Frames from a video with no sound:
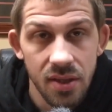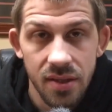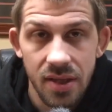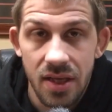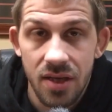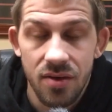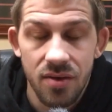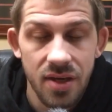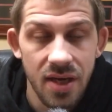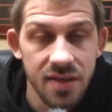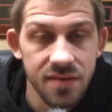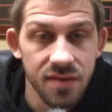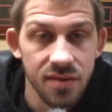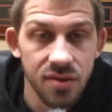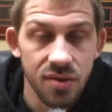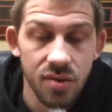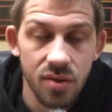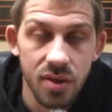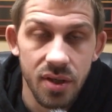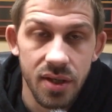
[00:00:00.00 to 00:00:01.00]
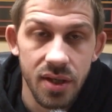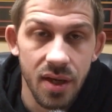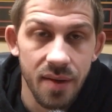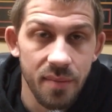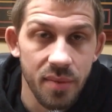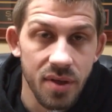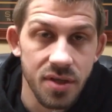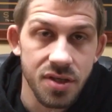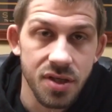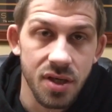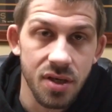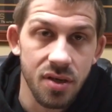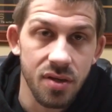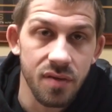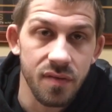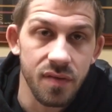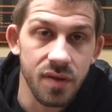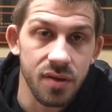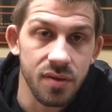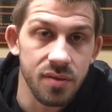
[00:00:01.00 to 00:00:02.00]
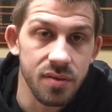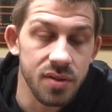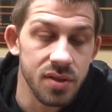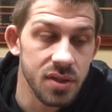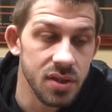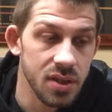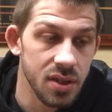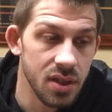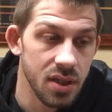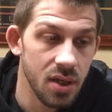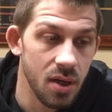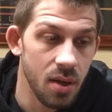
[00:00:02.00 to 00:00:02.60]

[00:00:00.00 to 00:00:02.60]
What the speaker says: thank you guys for tuning in. I appreciate all the views.